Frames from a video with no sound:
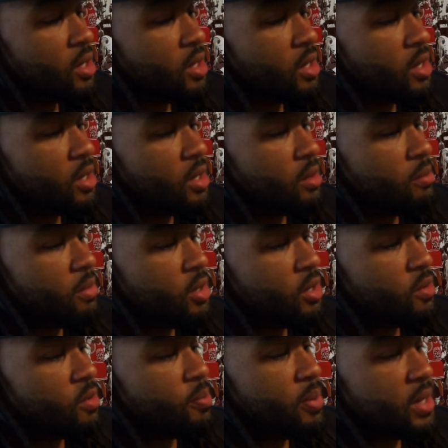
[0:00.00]
uh,
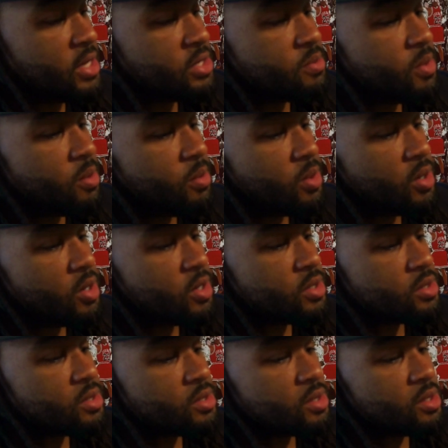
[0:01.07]
meal replacement
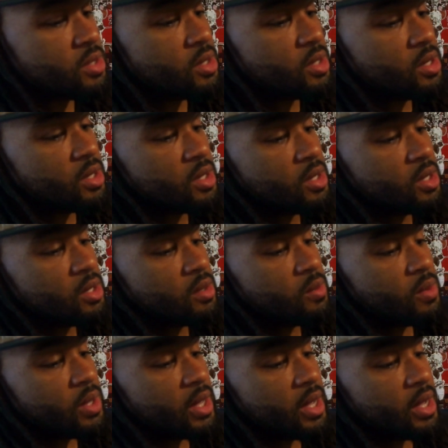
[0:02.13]
bars.
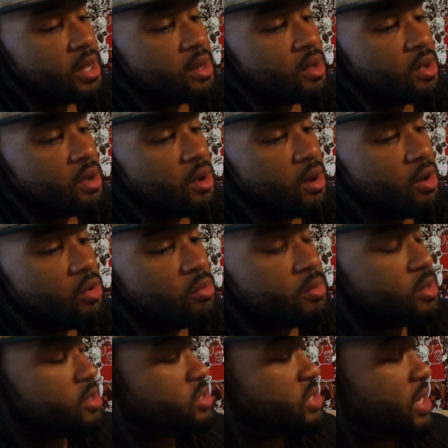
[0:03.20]
We got
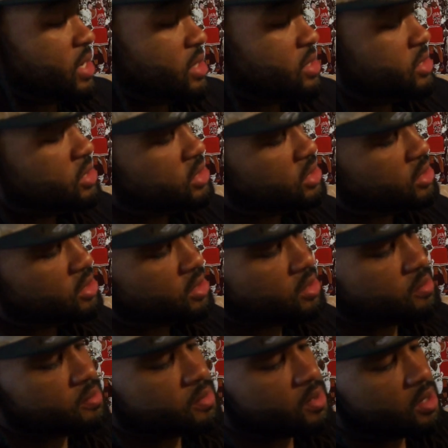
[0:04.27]
oatmeal chocolate
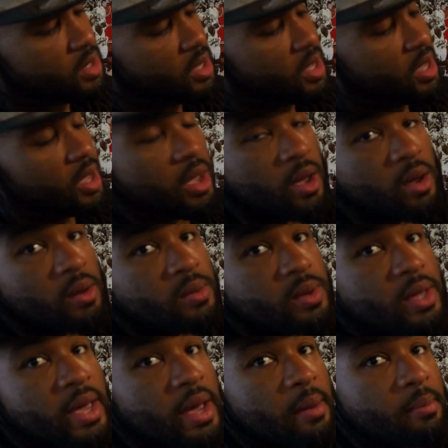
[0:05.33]
chip. We
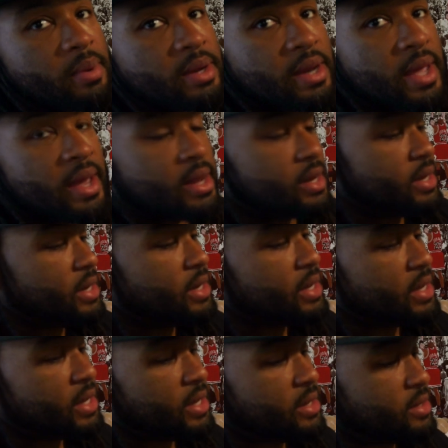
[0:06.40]
got banana
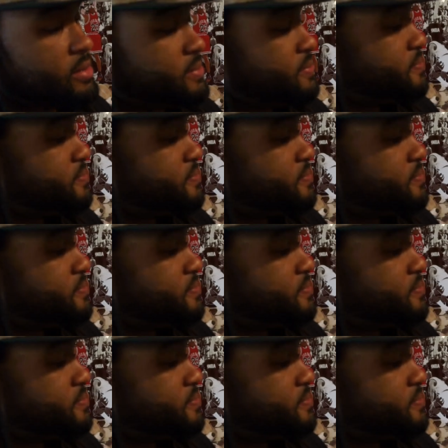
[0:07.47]
nut